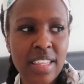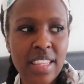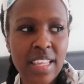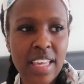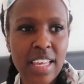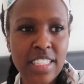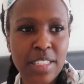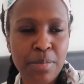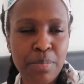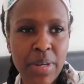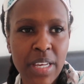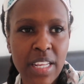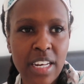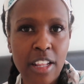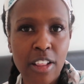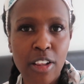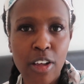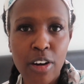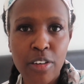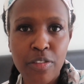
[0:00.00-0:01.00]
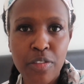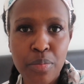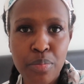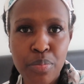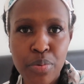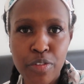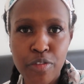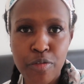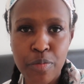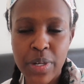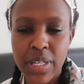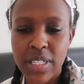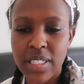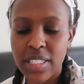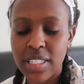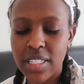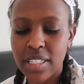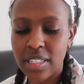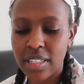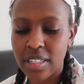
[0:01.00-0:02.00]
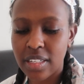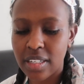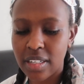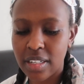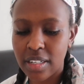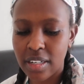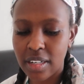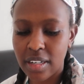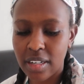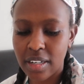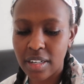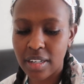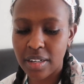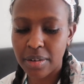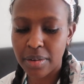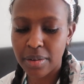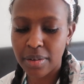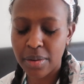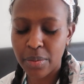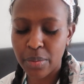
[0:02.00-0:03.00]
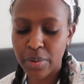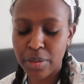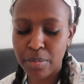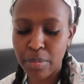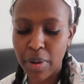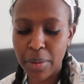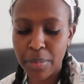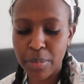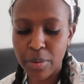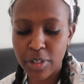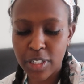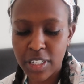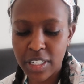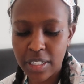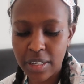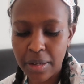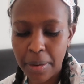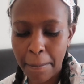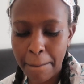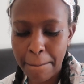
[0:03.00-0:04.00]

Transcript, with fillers: There's been a lot of improvements uh, with my body,